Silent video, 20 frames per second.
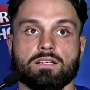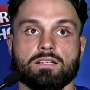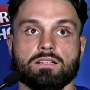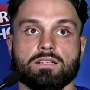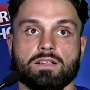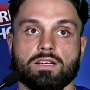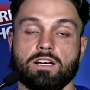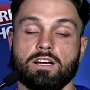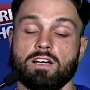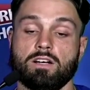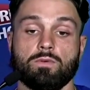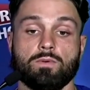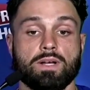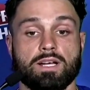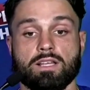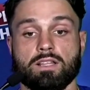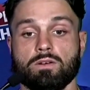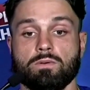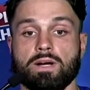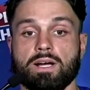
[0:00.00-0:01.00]
It could have went
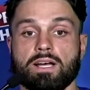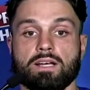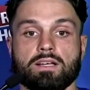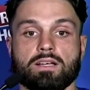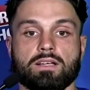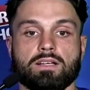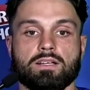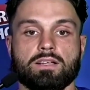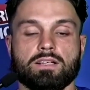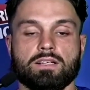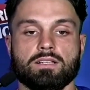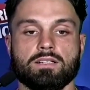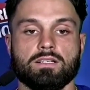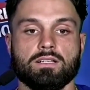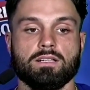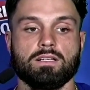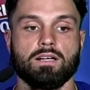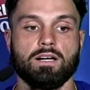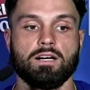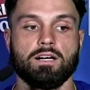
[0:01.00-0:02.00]
either way.
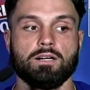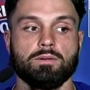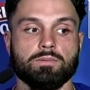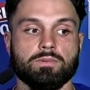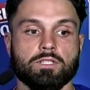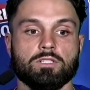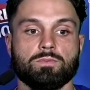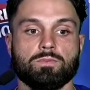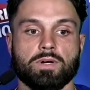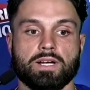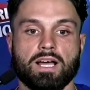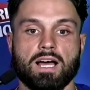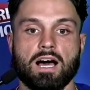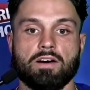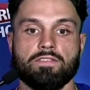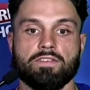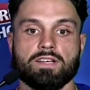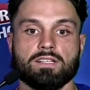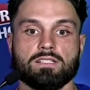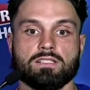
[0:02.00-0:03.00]
It was pretty
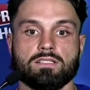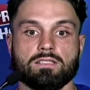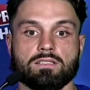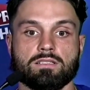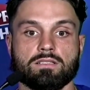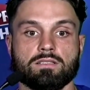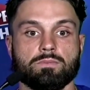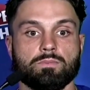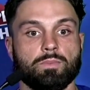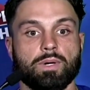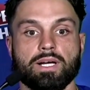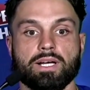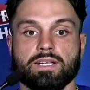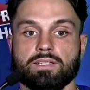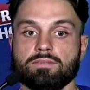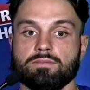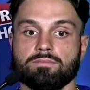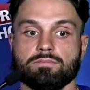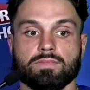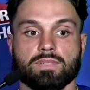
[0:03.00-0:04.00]
obvious, but
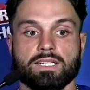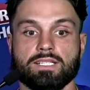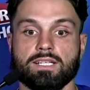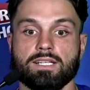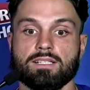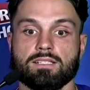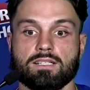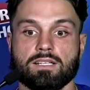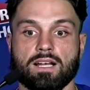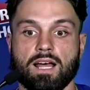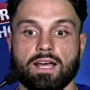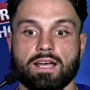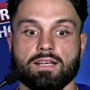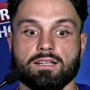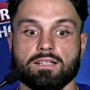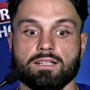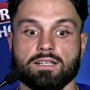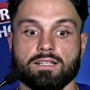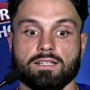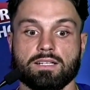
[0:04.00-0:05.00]
it didn't tonight.
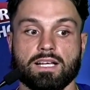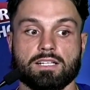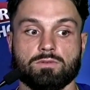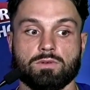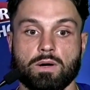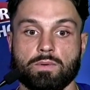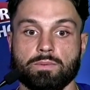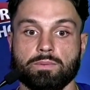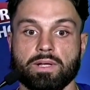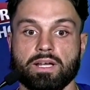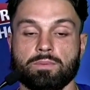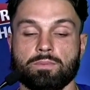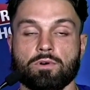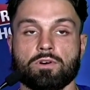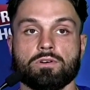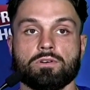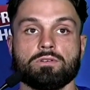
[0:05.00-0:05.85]
And that's why we play tomorrow.